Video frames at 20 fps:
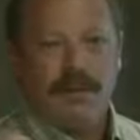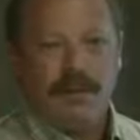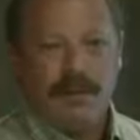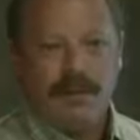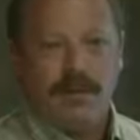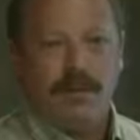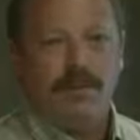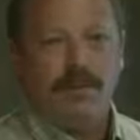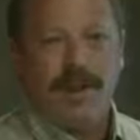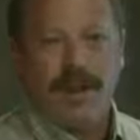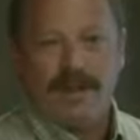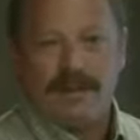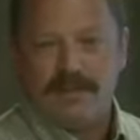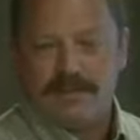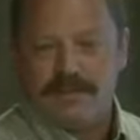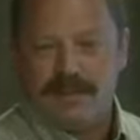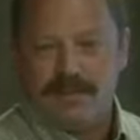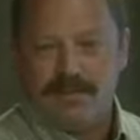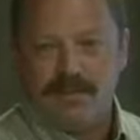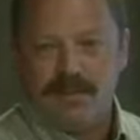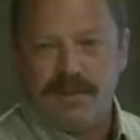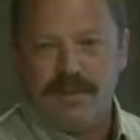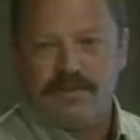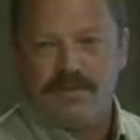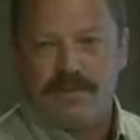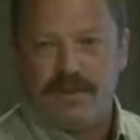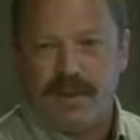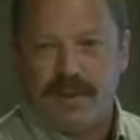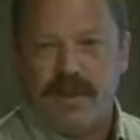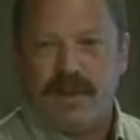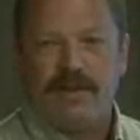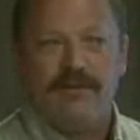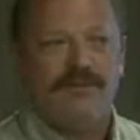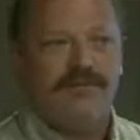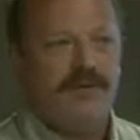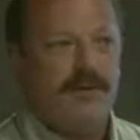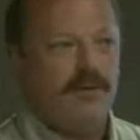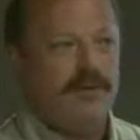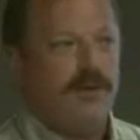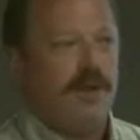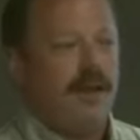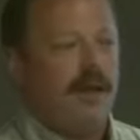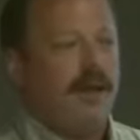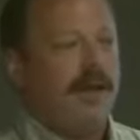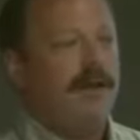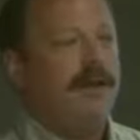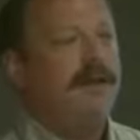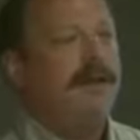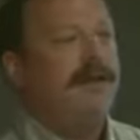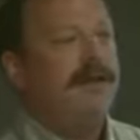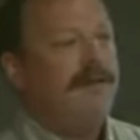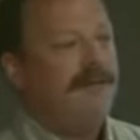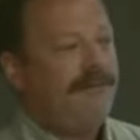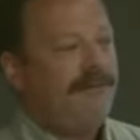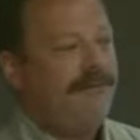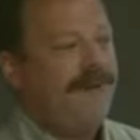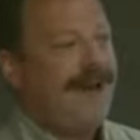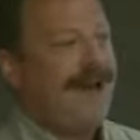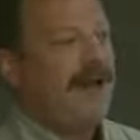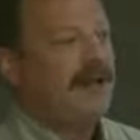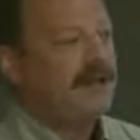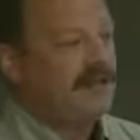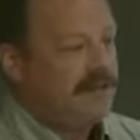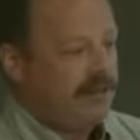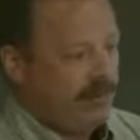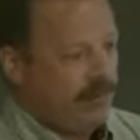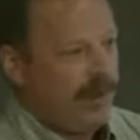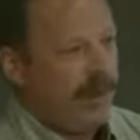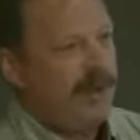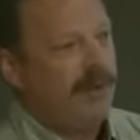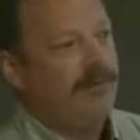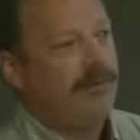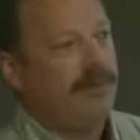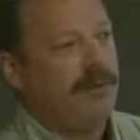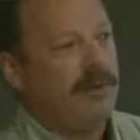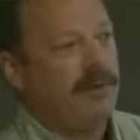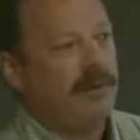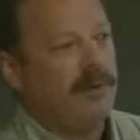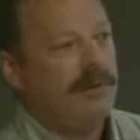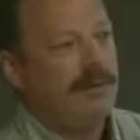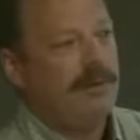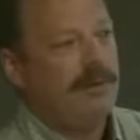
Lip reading: go back to some place where they had a phone line, fax the paper